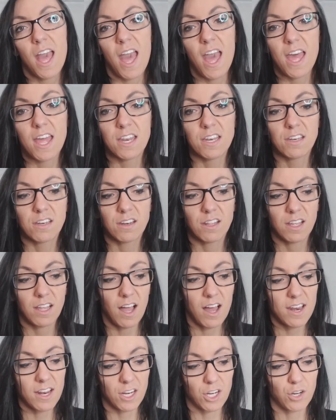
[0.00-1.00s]
and
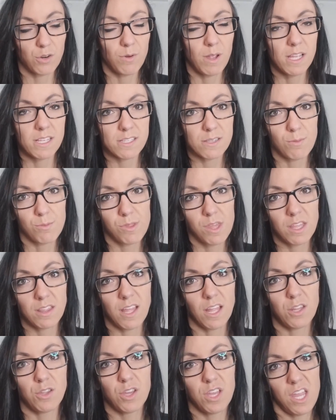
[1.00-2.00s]
kind of create something
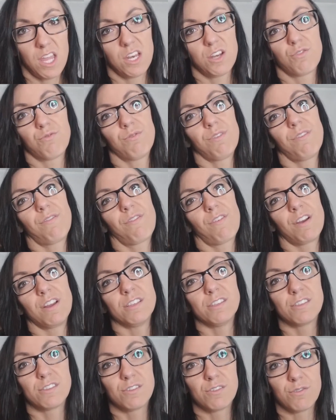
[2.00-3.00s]
that you can
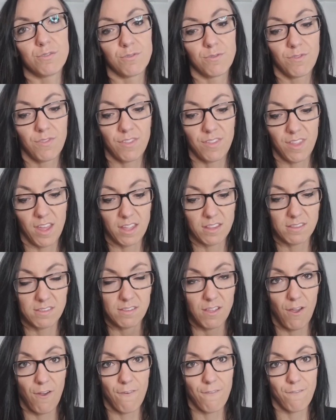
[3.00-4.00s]
reference to
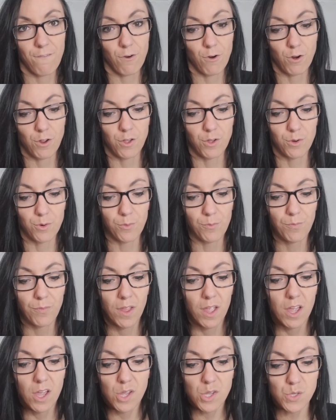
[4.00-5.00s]
that's for you.
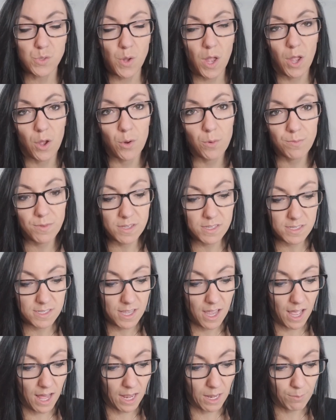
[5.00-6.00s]
So I hope this
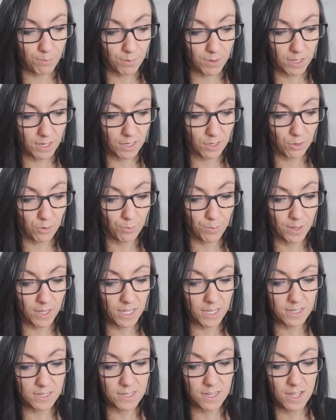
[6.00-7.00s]
helped a little
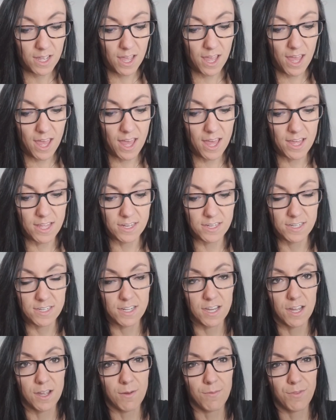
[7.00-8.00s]
bit, and
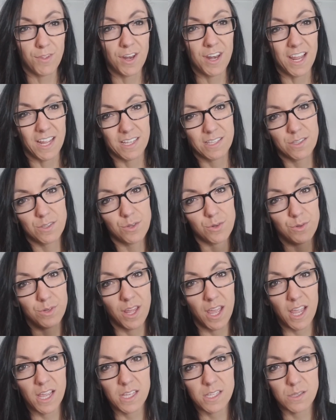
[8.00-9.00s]
the next 2
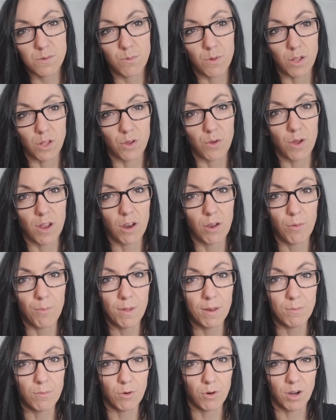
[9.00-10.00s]
days we'll go a little
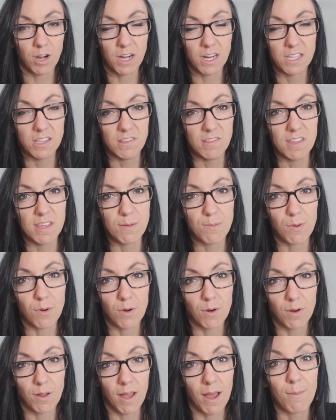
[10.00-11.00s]
bit more in
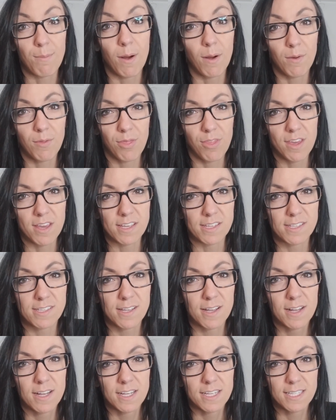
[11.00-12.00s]
deeper about this.
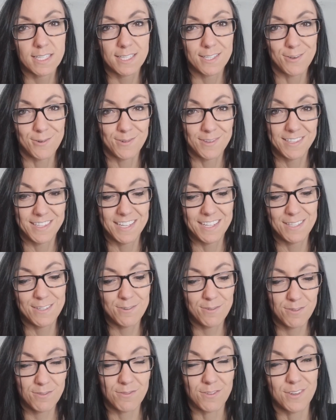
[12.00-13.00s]
So stay
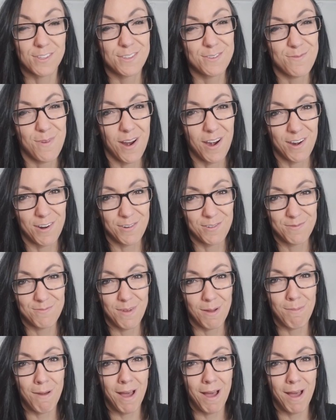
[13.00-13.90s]
tuned for tomorrow. Bye